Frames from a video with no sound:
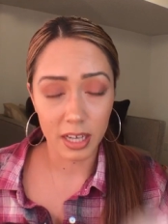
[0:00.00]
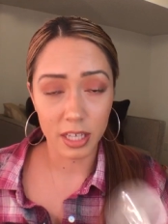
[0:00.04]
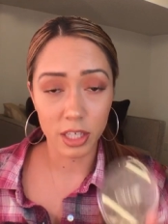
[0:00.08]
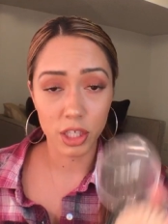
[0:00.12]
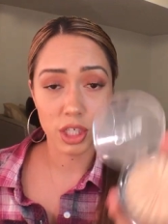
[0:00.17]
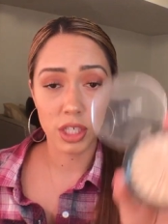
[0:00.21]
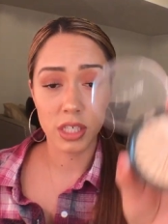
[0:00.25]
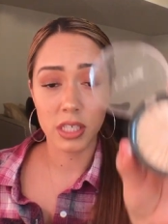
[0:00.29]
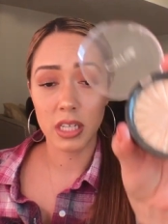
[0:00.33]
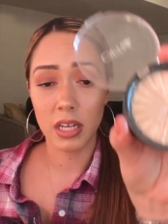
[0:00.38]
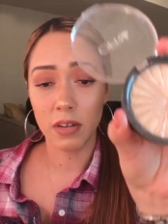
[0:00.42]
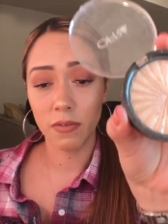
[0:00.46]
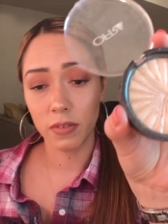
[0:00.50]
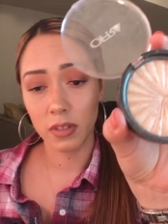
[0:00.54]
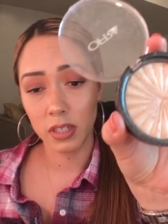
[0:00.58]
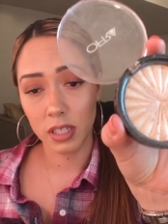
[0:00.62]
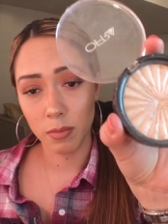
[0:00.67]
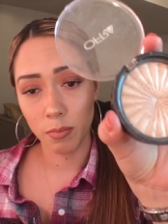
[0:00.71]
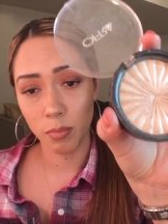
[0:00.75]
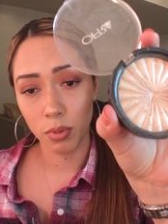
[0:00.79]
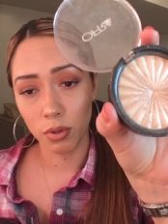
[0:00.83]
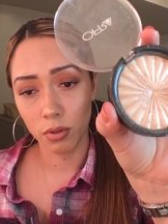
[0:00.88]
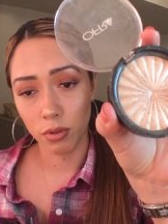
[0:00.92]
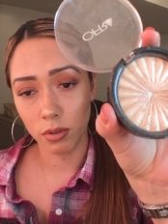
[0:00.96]
She
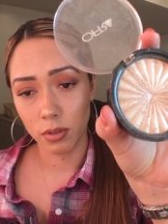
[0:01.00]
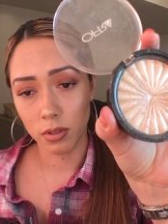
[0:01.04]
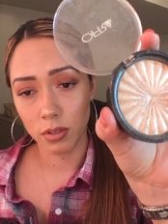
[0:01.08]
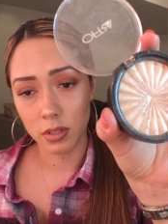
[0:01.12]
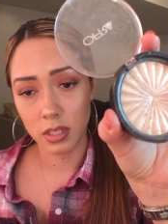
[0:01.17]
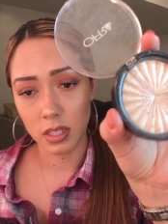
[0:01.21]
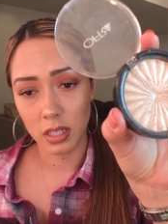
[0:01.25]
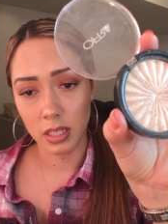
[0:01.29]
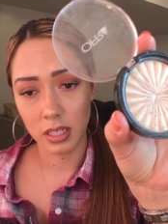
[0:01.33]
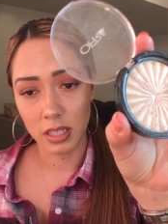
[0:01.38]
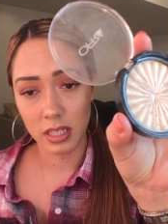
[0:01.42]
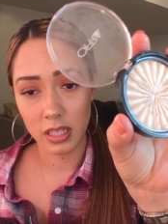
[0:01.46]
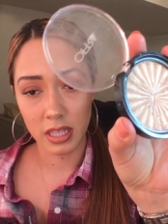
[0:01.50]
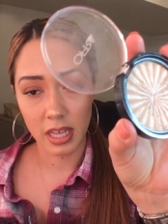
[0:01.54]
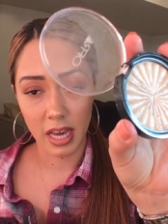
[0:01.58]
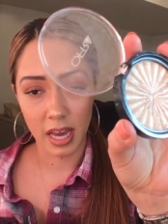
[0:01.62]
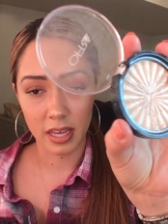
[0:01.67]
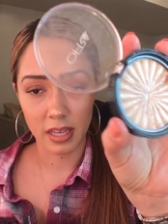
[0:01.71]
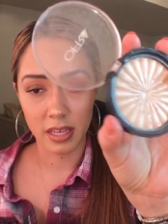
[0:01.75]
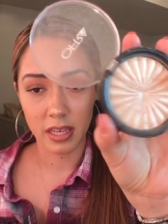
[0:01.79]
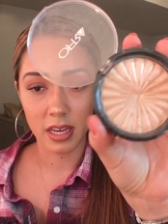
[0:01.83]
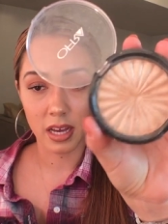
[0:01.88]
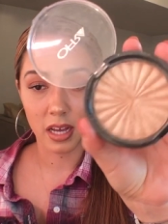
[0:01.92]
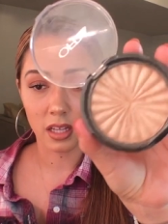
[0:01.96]
definitely pulls
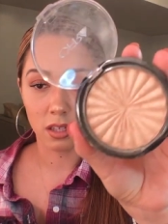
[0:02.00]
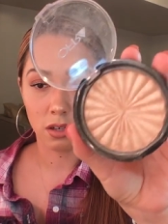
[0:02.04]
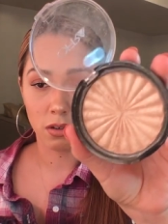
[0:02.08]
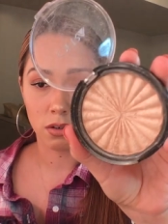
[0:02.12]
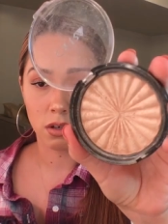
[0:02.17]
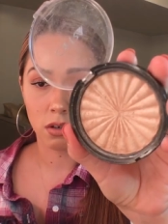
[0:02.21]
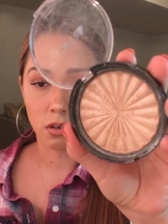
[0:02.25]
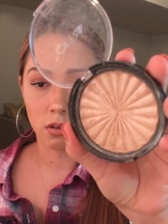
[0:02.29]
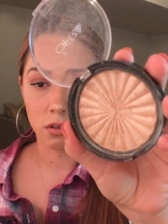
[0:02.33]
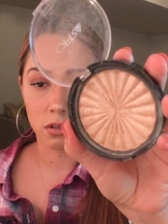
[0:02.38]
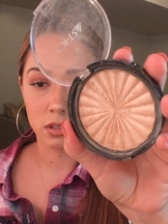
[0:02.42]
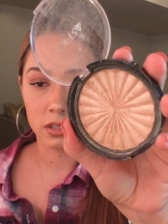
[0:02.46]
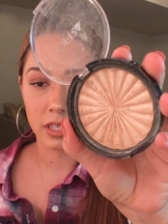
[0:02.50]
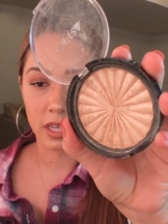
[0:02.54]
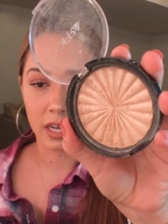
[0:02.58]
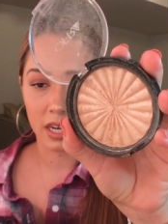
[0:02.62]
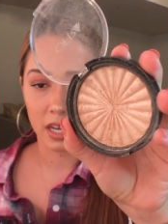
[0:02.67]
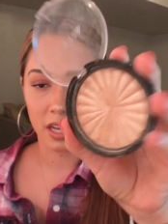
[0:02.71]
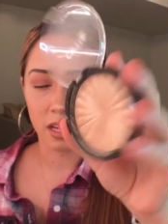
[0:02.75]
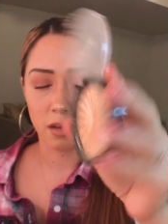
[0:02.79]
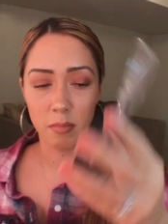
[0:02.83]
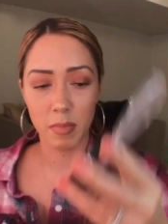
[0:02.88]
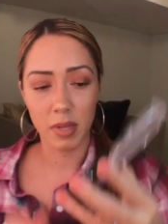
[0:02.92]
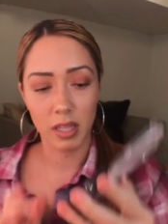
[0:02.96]
that yellow gold that
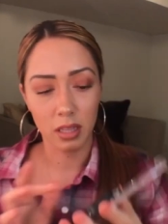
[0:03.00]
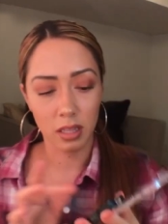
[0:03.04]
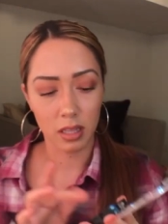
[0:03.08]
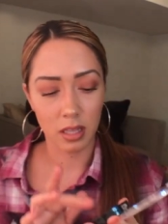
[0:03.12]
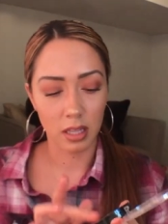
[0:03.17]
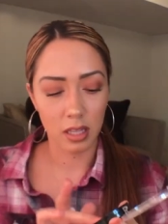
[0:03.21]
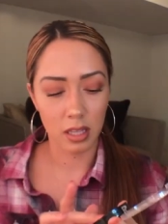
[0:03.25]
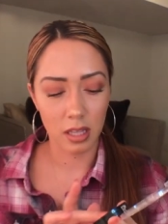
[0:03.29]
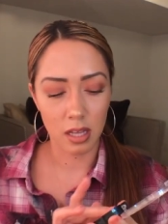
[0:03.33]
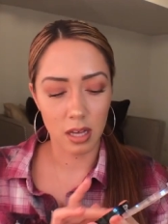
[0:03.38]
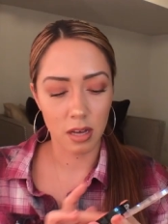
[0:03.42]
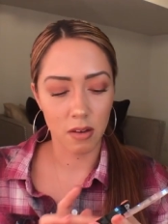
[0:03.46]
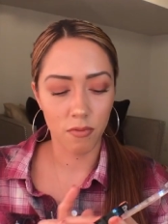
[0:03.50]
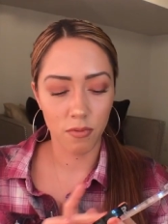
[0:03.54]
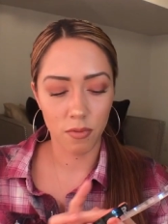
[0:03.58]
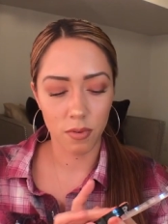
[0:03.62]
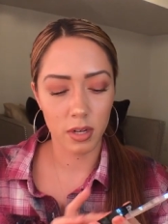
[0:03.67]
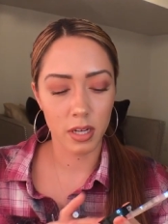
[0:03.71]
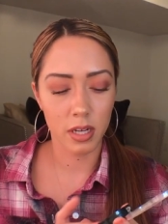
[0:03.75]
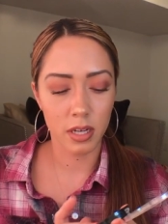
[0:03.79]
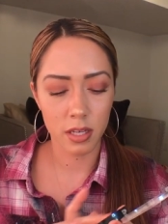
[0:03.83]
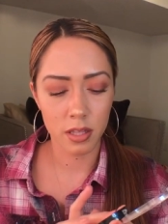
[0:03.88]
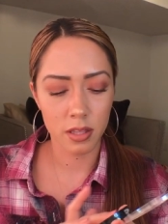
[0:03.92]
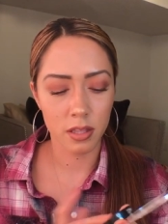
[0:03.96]
I am in love
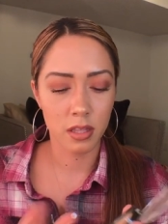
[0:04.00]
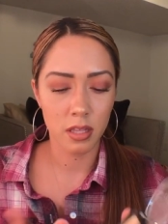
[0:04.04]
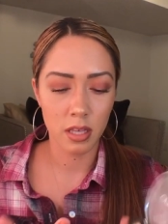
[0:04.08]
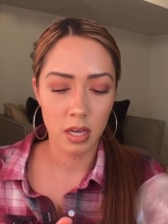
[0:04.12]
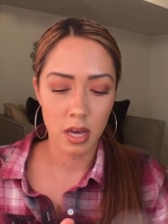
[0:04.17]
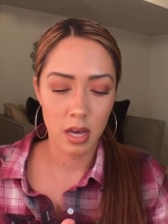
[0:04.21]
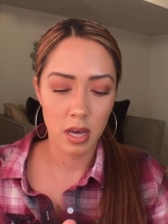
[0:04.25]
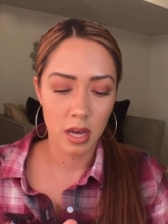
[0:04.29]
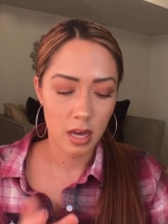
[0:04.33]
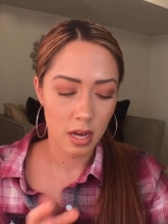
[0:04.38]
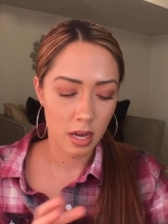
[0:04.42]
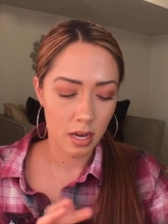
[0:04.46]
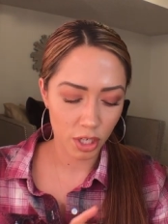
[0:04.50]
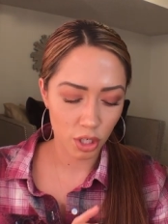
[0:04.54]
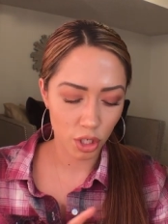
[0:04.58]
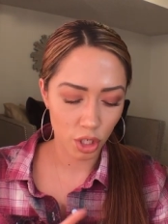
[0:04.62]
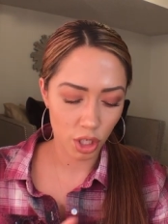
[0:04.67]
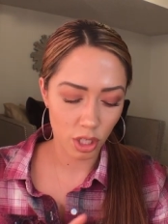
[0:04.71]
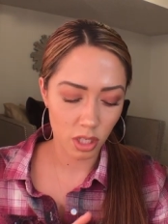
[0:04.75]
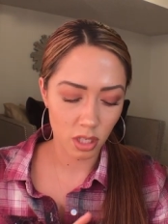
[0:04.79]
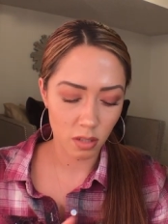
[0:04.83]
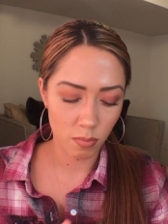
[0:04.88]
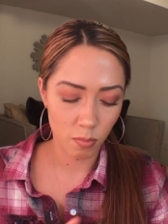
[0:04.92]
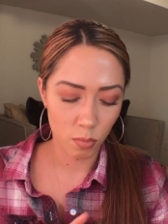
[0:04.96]
with.
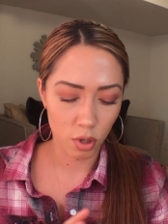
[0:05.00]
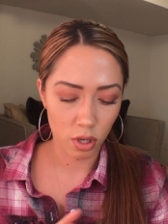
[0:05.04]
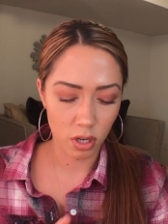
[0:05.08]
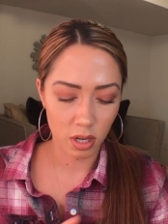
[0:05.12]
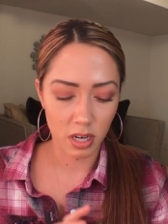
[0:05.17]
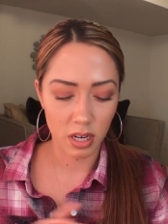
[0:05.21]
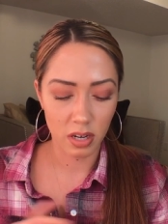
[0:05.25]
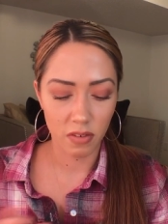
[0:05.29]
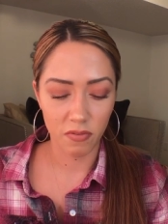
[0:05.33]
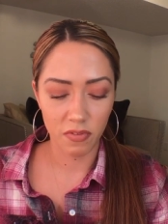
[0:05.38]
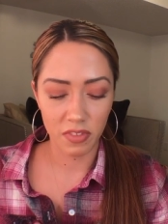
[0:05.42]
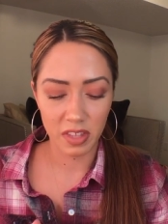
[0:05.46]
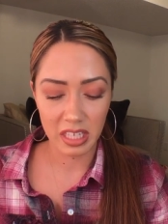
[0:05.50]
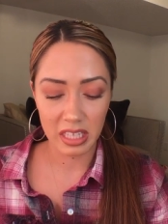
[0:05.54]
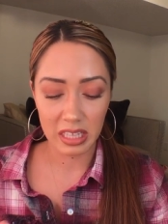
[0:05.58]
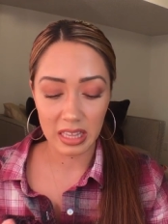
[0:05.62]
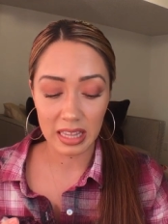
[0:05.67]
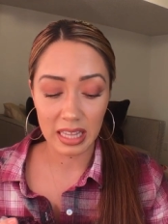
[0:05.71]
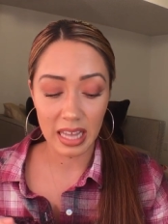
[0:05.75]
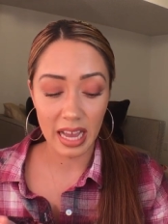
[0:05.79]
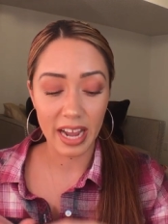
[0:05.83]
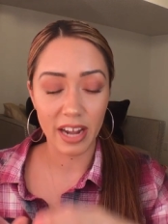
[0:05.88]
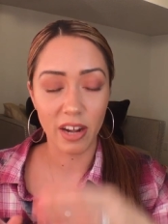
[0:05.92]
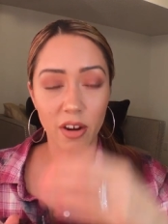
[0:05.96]
She's more of the
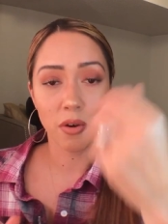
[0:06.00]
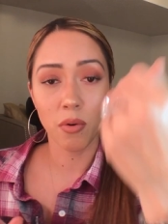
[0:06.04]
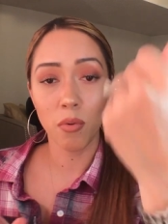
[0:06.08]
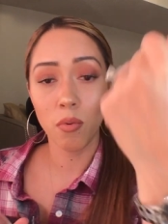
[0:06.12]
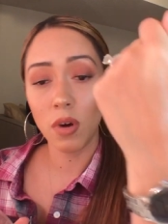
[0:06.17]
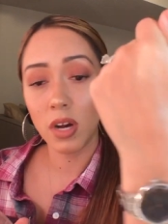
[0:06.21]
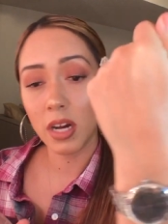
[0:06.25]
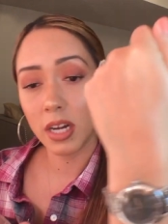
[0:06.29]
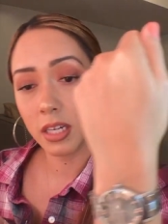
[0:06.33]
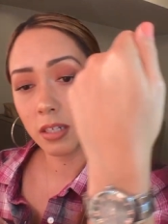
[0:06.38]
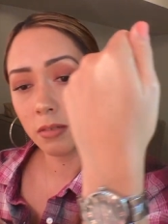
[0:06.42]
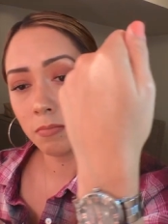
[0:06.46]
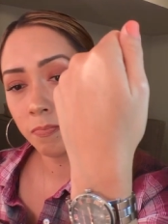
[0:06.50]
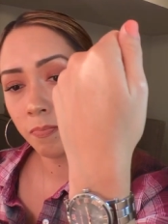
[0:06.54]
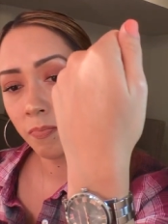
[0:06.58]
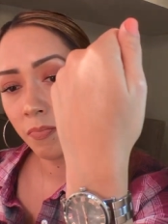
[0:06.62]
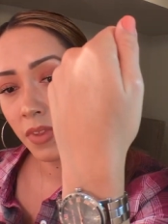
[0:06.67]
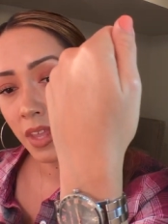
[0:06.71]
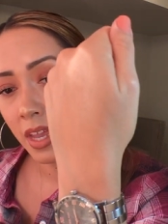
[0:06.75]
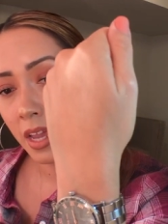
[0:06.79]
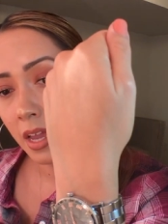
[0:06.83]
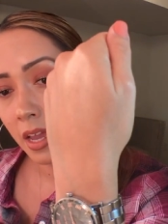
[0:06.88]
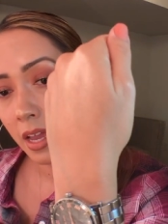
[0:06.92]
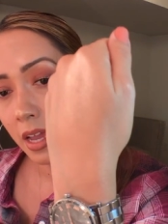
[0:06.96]
lighter one,
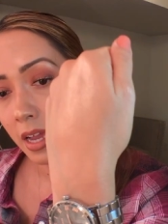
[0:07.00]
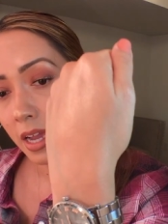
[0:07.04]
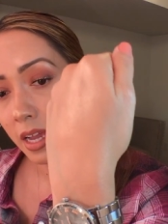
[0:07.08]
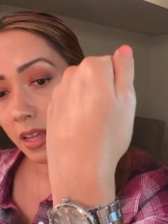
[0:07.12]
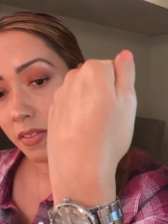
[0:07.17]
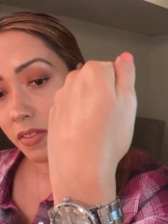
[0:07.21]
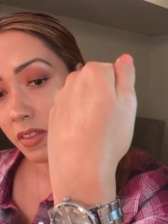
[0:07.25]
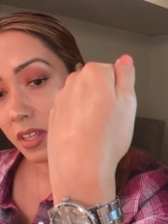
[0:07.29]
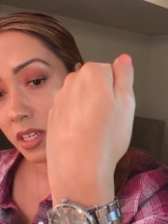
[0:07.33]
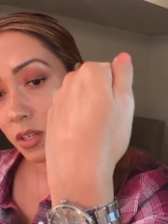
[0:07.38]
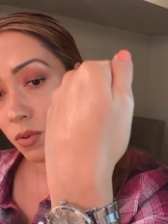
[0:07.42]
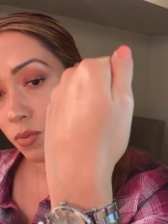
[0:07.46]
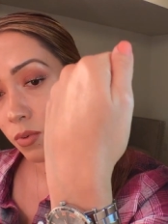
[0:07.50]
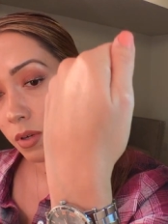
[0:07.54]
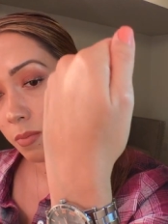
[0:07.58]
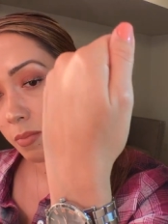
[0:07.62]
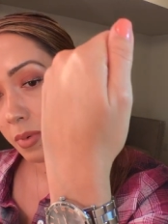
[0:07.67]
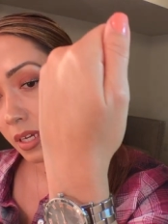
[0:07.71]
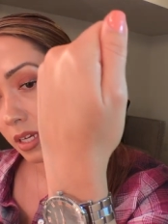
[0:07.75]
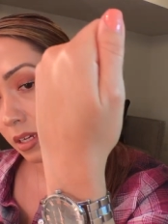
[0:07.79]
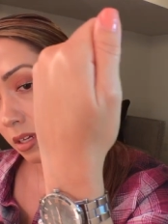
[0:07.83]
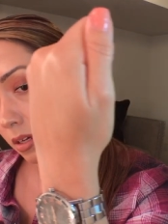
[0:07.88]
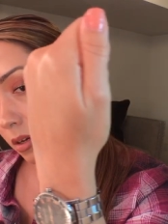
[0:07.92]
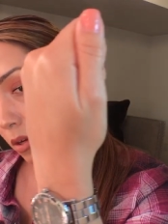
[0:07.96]
and this would
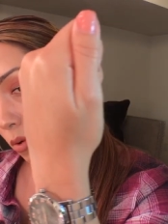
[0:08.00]
be